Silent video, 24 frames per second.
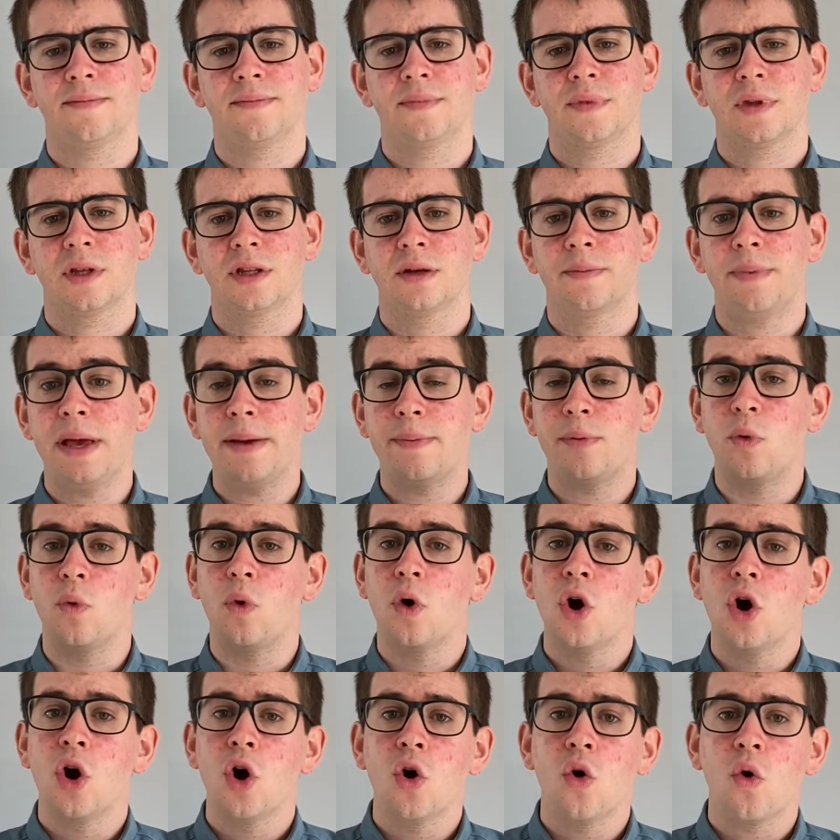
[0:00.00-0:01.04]
The people
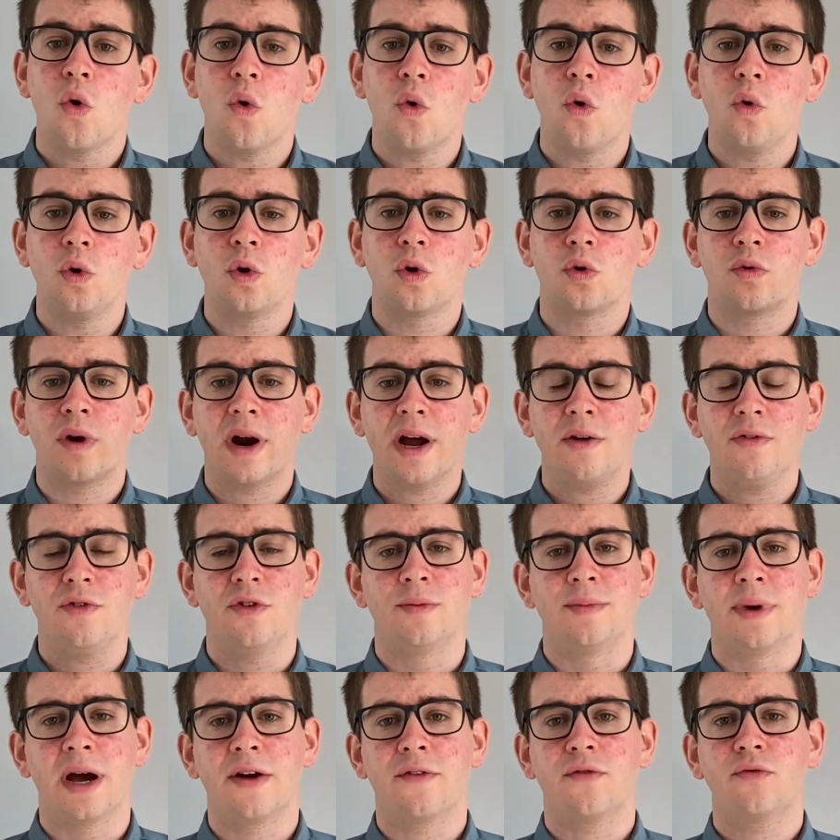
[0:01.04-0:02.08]
all around
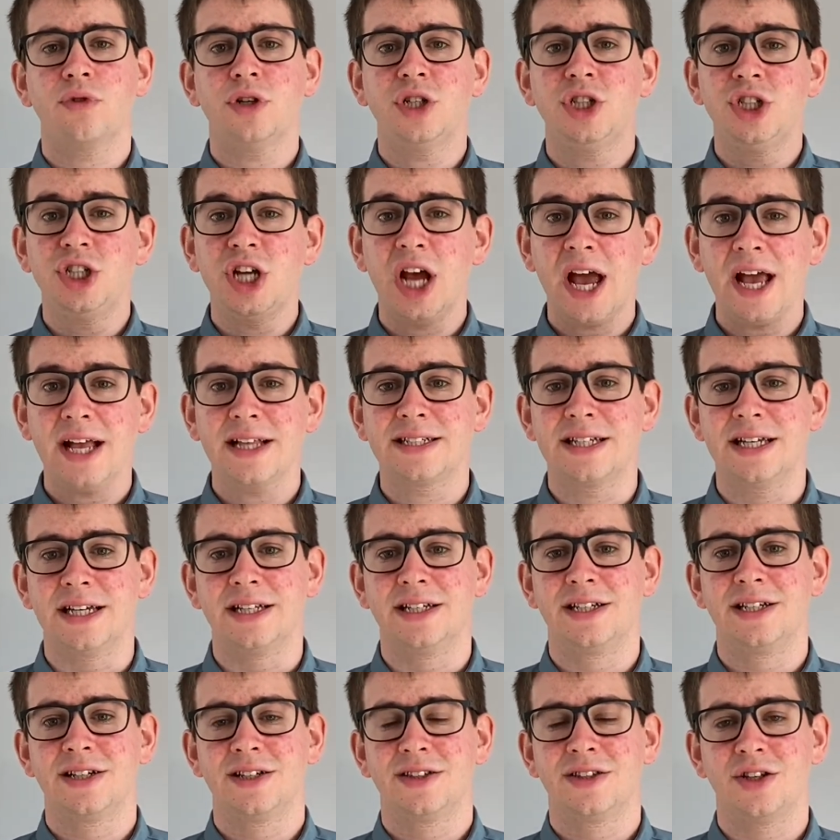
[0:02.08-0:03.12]
them have
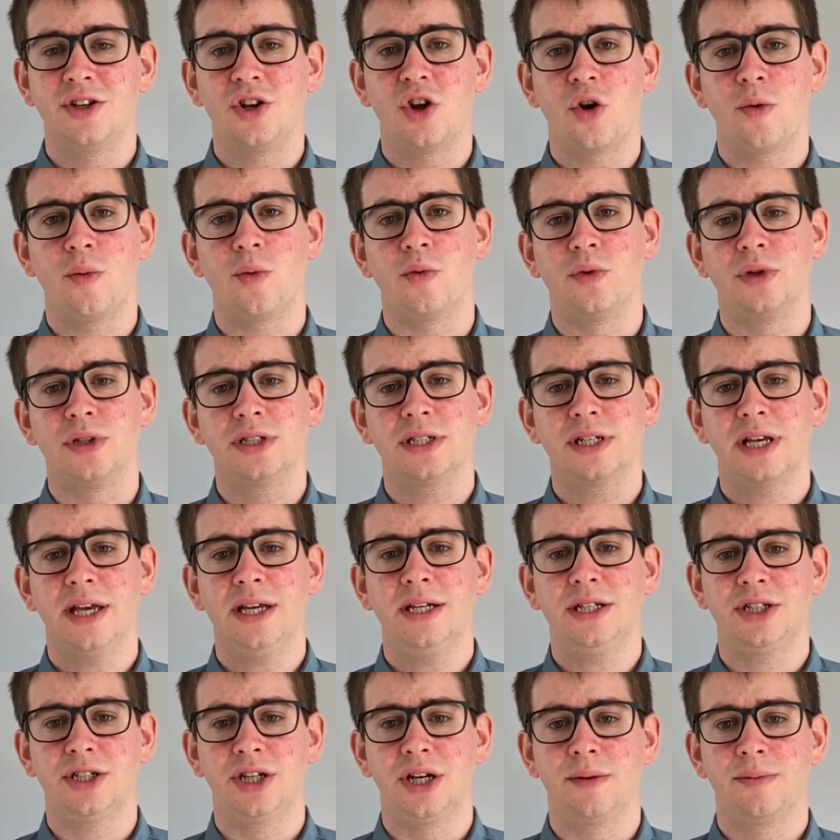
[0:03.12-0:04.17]
rejected the nobleman's
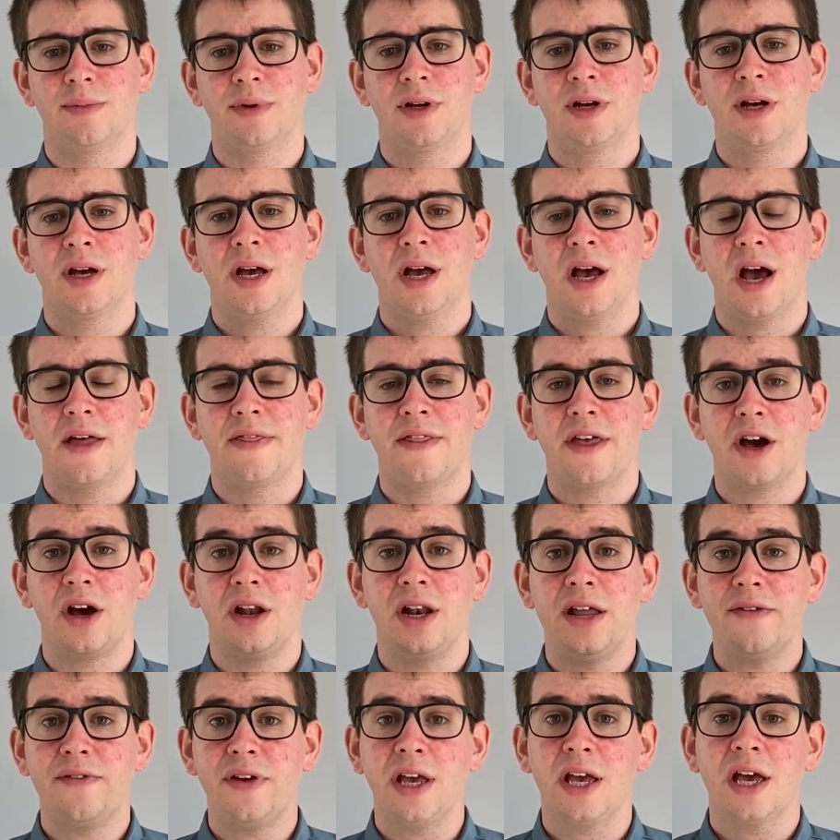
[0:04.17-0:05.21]
kingship, and they are
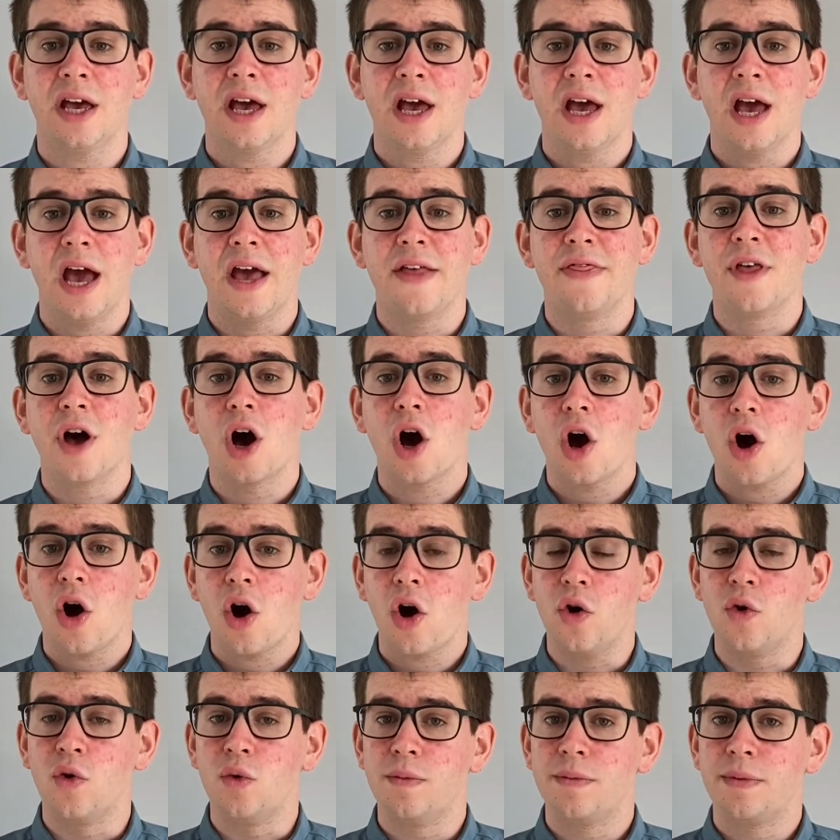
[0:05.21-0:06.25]
living in the
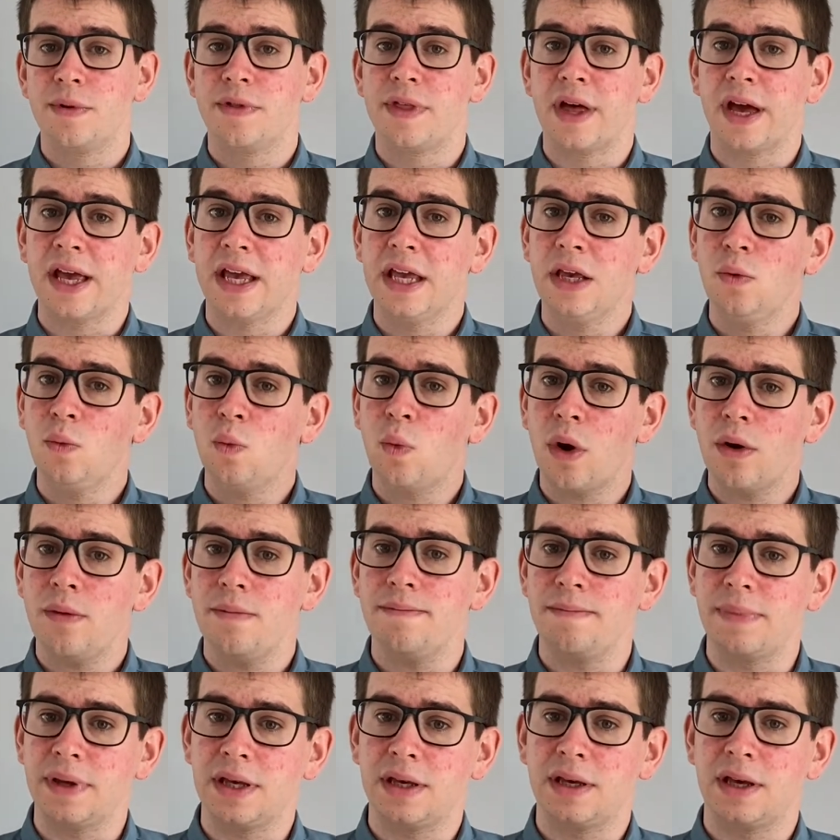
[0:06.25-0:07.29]
hope that he won't
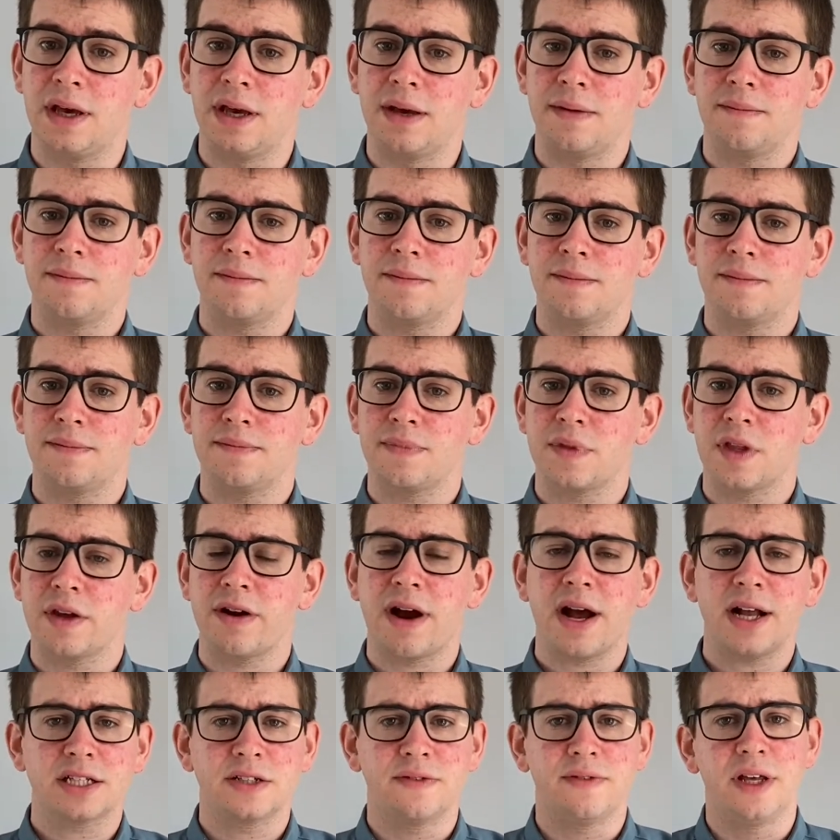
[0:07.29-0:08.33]
be king. They're
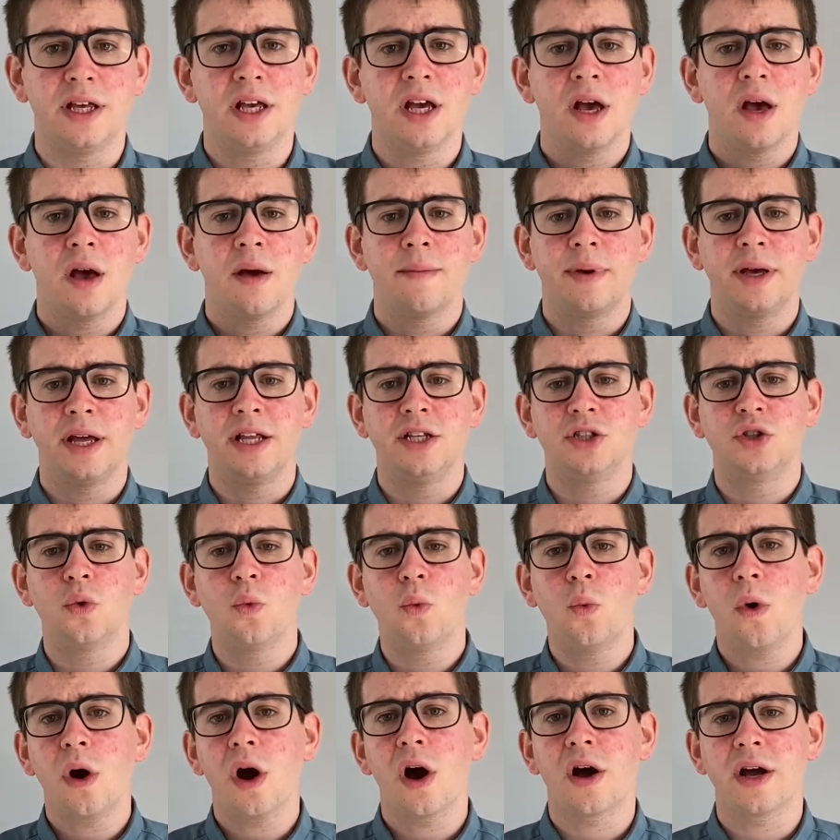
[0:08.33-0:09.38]
actively beginning to
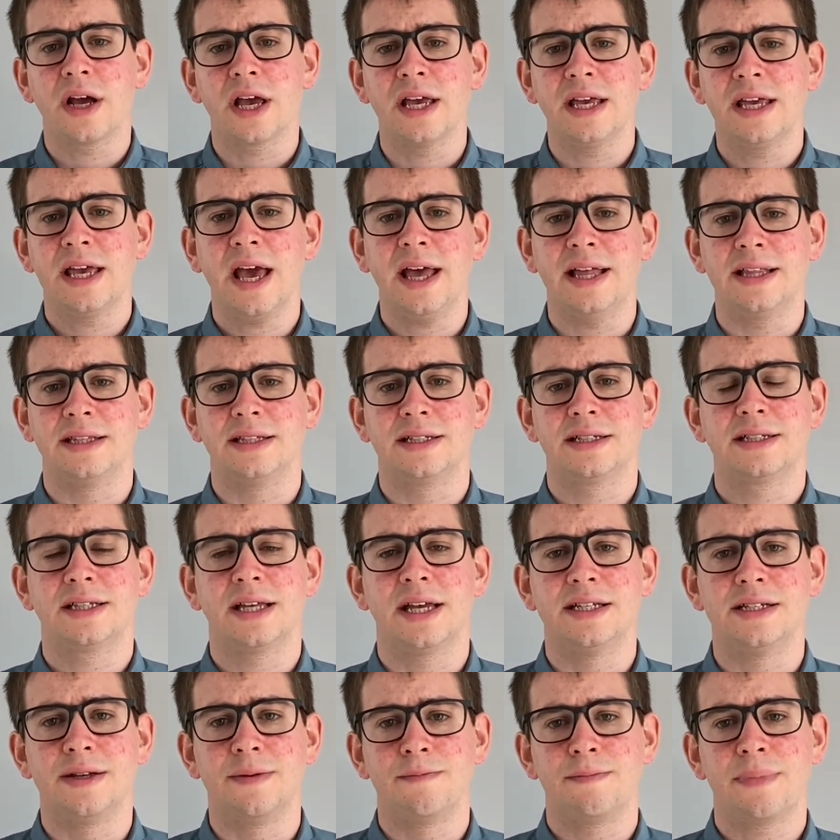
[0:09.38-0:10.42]
work against
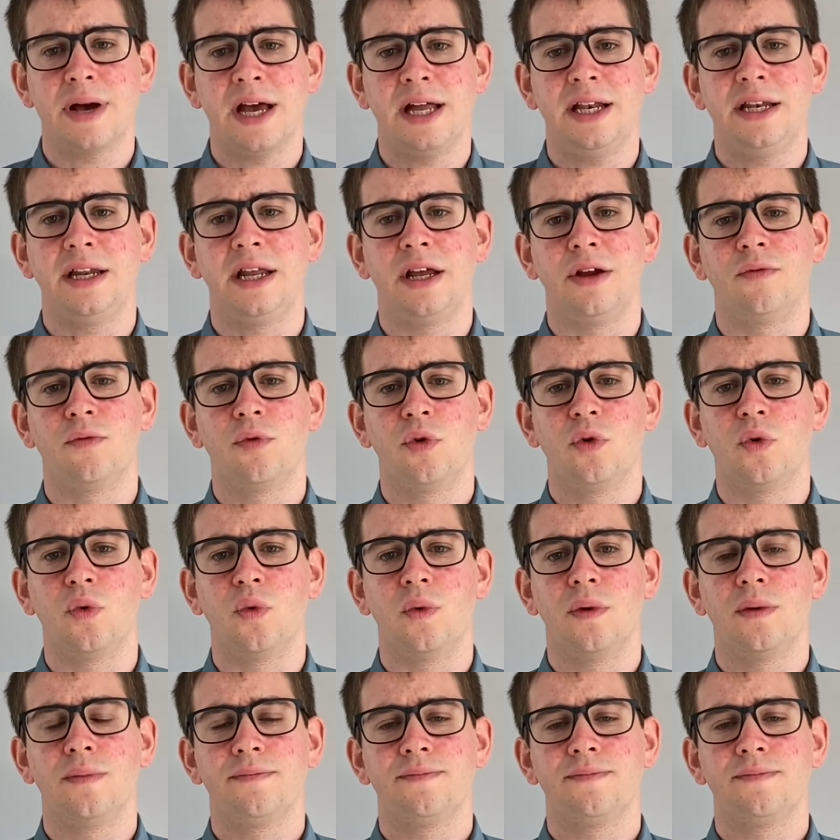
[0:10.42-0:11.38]
his impending rule.